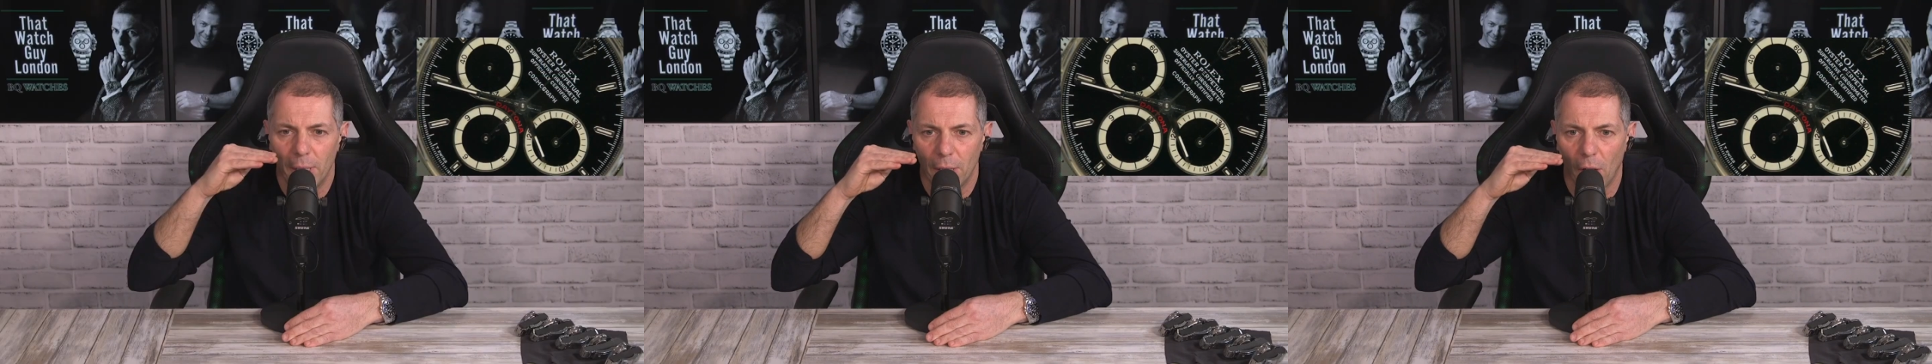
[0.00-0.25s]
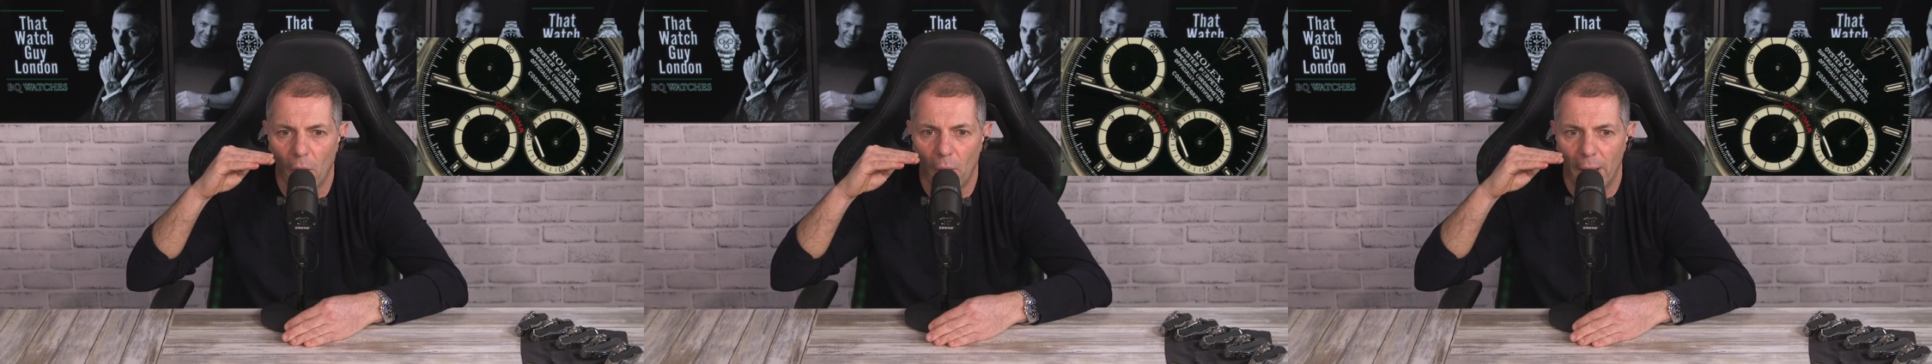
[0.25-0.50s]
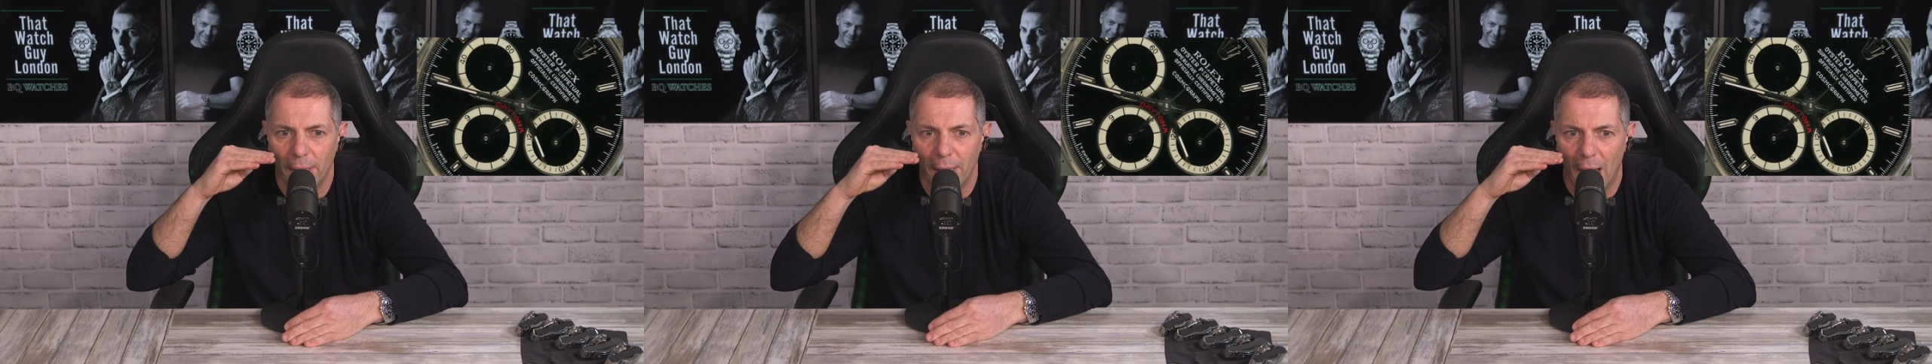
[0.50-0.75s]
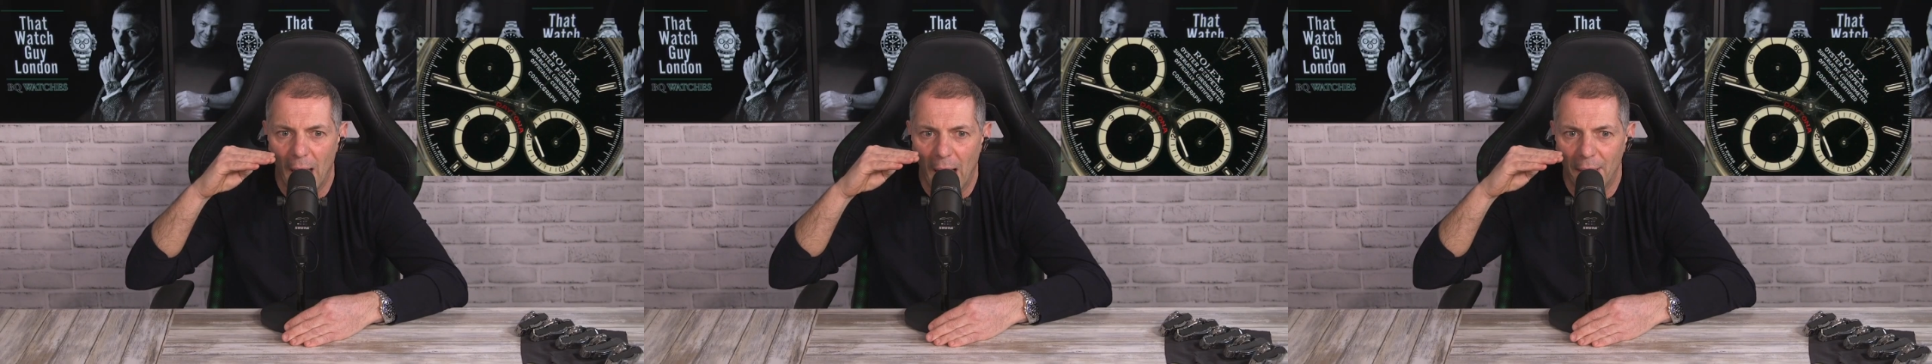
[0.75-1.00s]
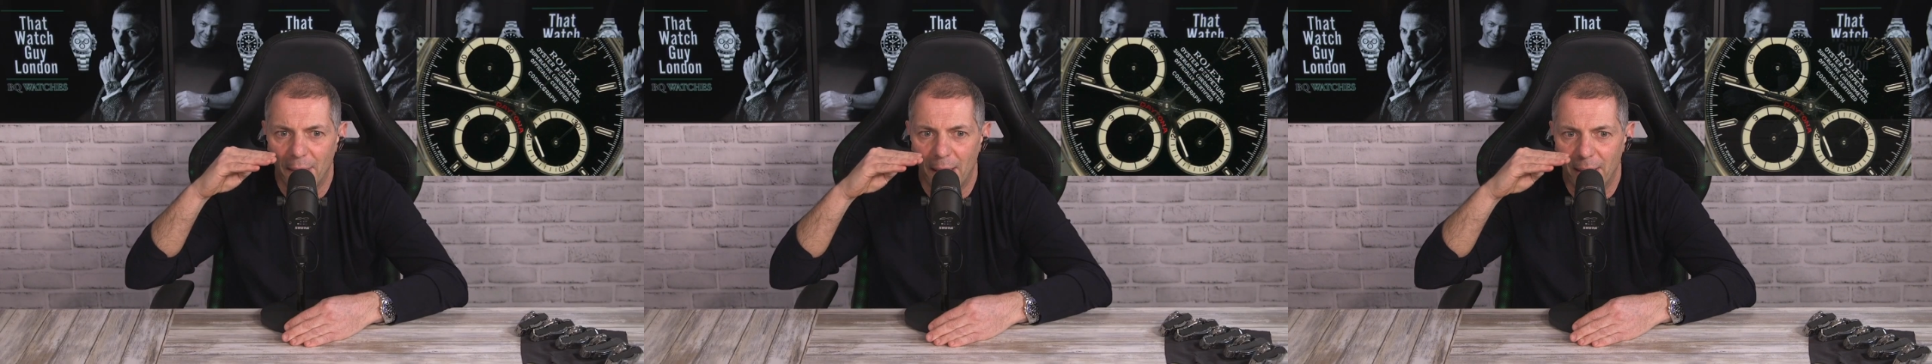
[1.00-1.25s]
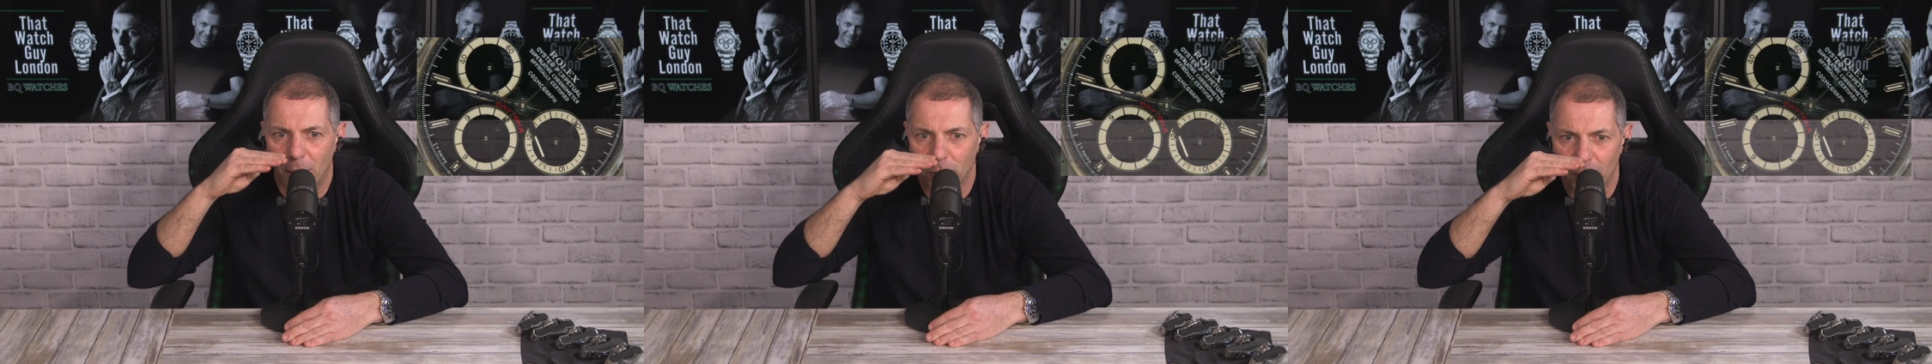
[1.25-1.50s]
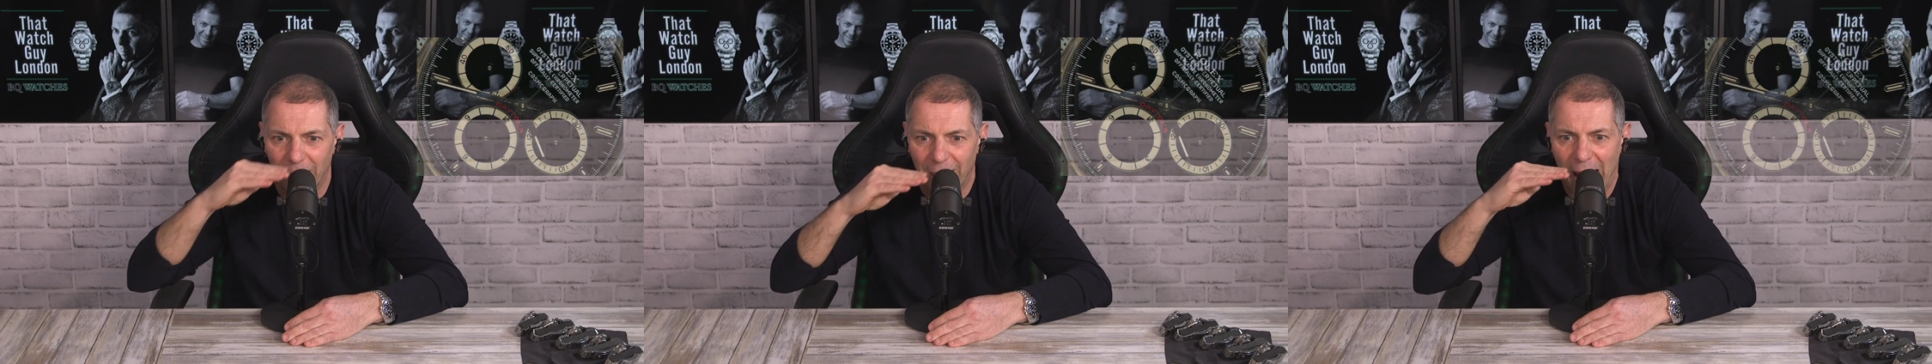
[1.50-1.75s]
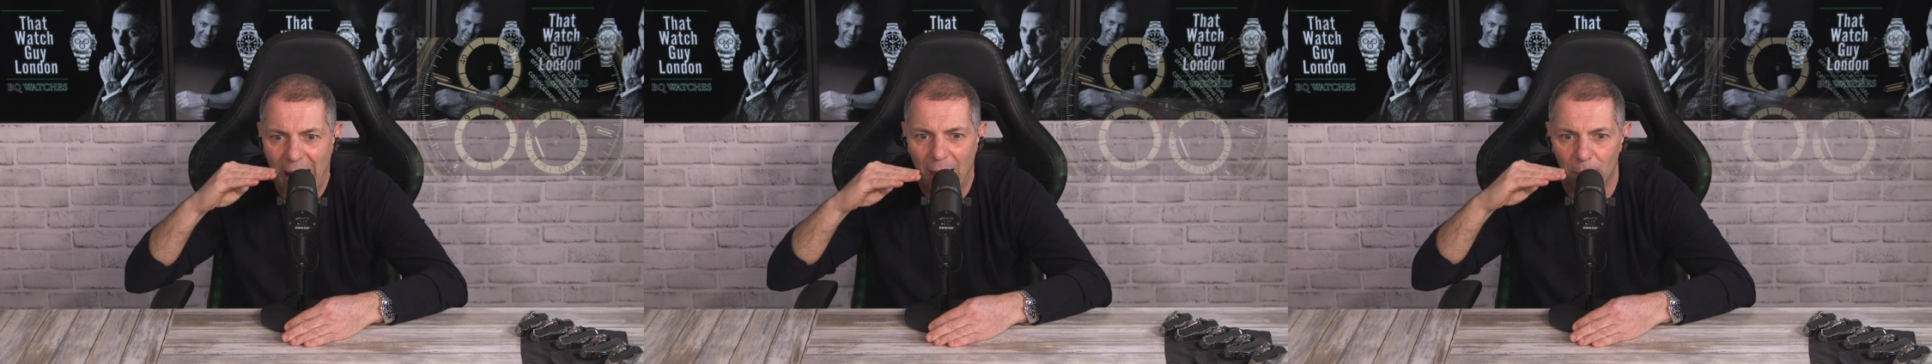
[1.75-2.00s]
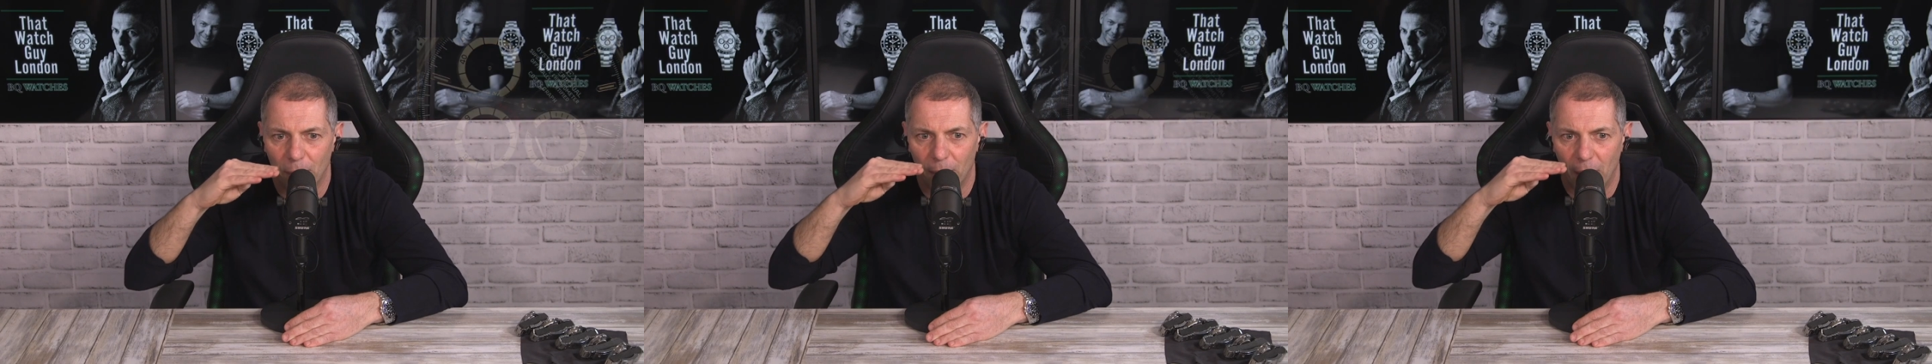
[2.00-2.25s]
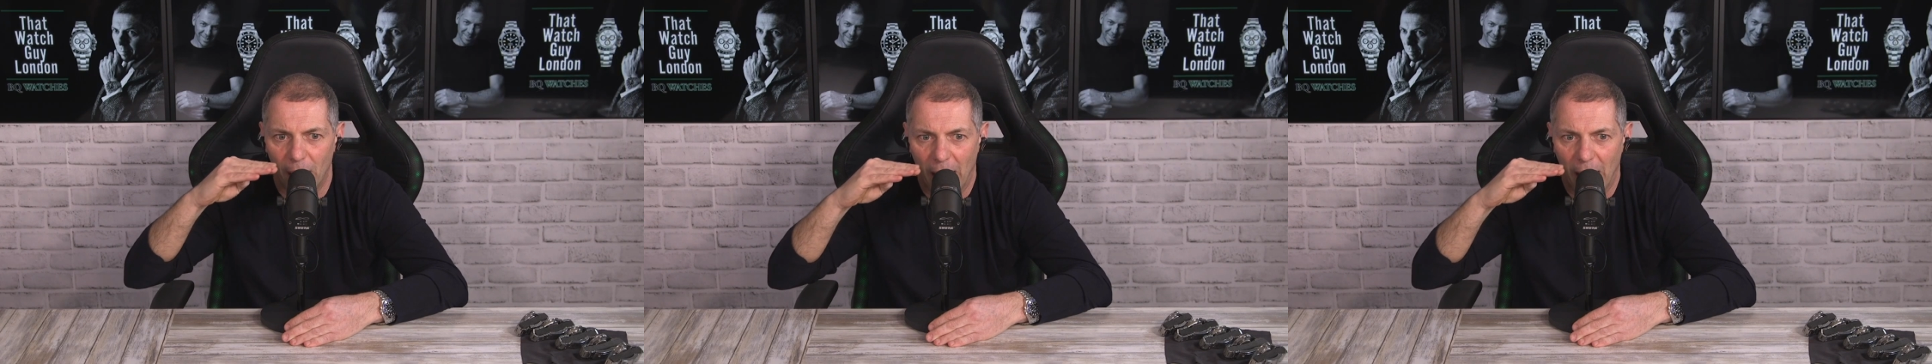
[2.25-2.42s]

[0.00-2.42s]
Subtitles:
in line, and then there was a gap